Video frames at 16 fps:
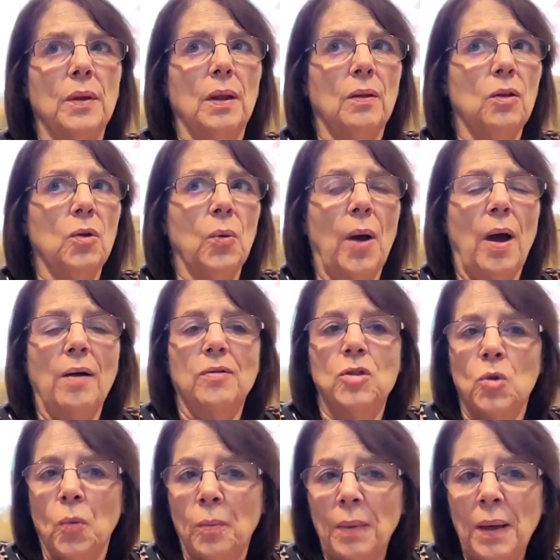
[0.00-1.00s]
You have
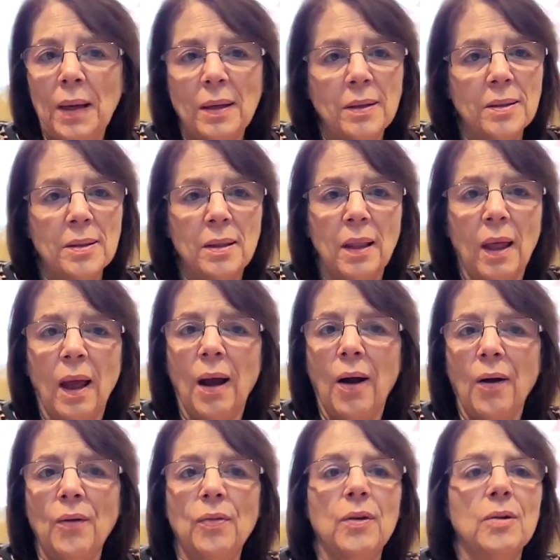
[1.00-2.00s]
Zoom meetings in
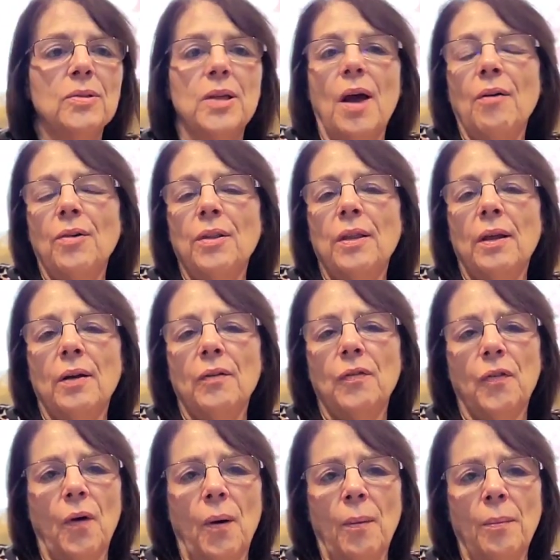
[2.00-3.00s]
there. There's everything
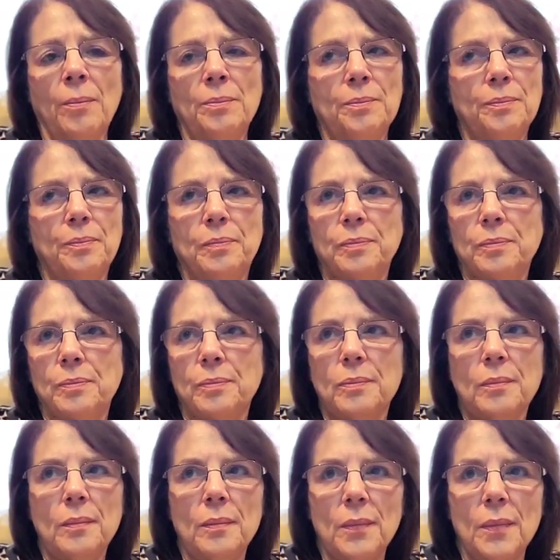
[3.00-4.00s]
from,
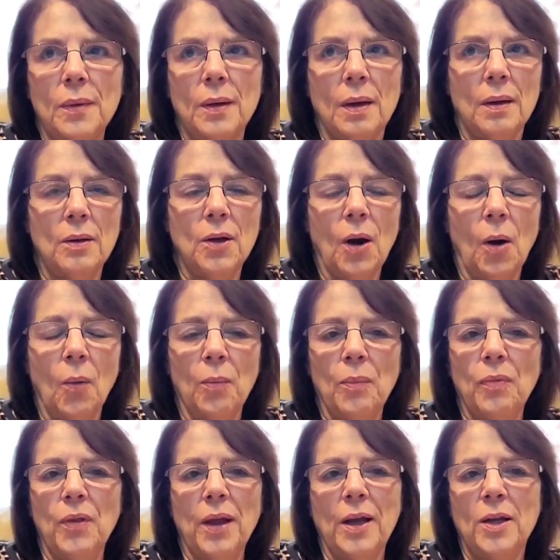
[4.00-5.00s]
you know,
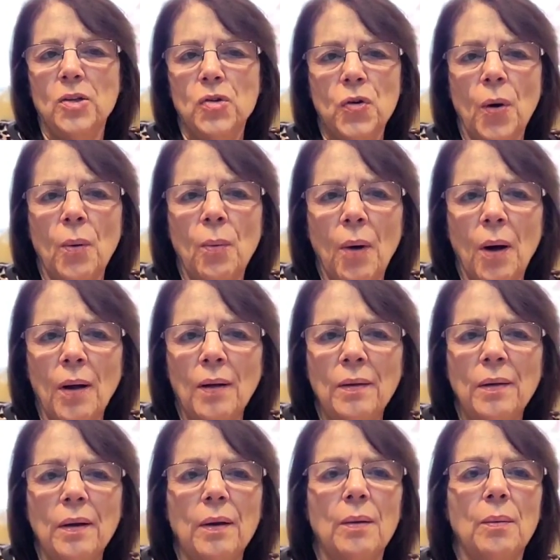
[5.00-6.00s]
the intro
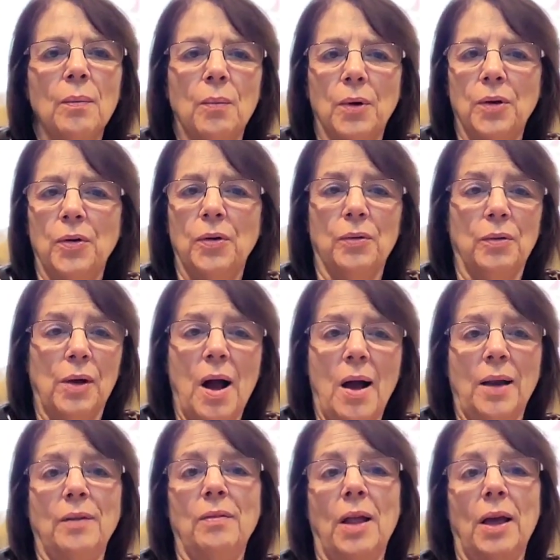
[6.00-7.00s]
one when you're
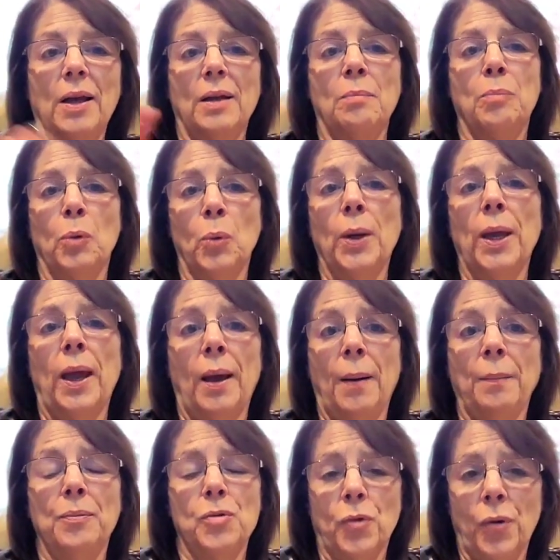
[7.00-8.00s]
kind of like in boot
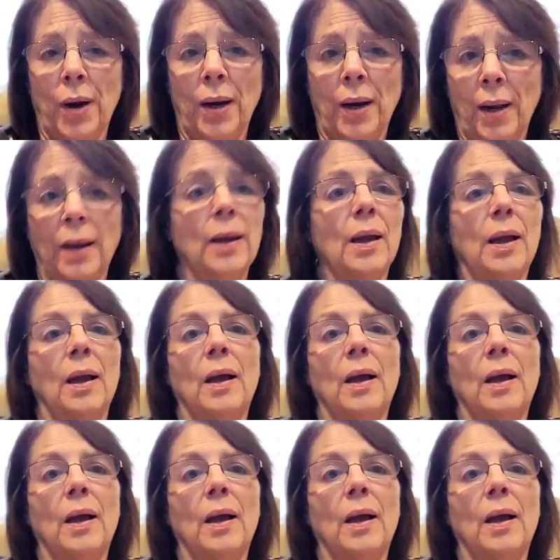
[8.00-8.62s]
camp training,